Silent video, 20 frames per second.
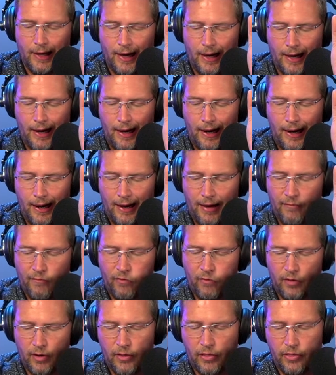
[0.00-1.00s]
and
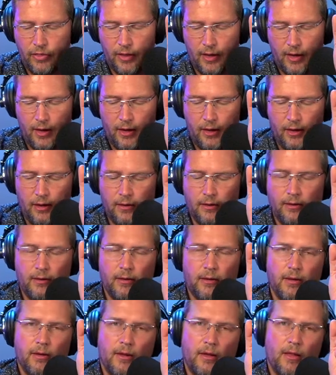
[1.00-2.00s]
everything
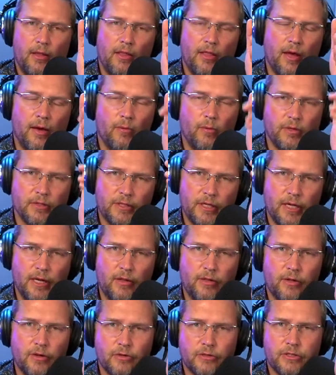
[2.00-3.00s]
that was
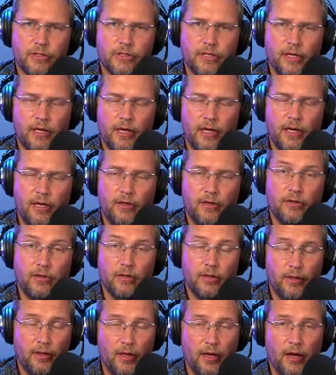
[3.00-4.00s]
in their city
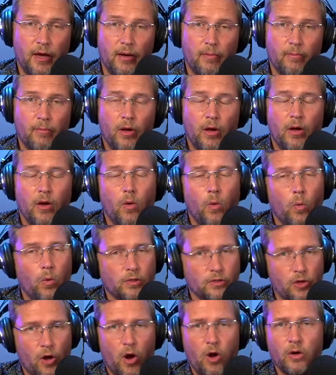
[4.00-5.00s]
to them
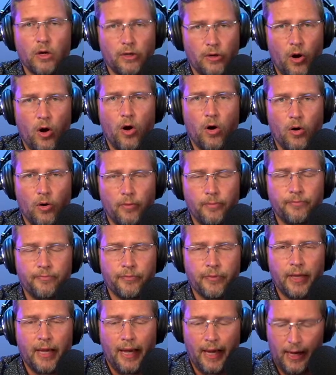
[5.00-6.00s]
was all in all.
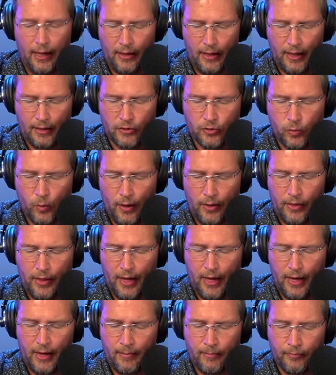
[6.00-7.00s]
And that's what
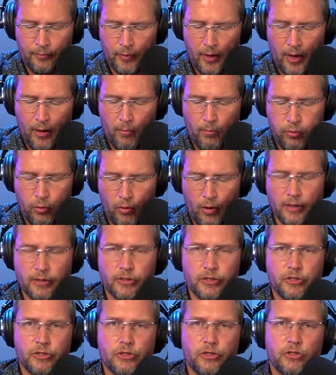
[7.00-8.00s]
they
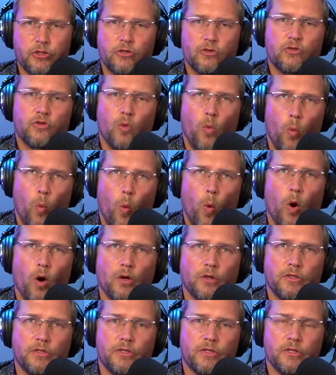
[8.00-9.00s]
press
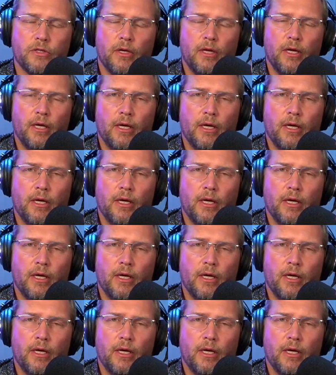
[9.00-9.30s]
towards.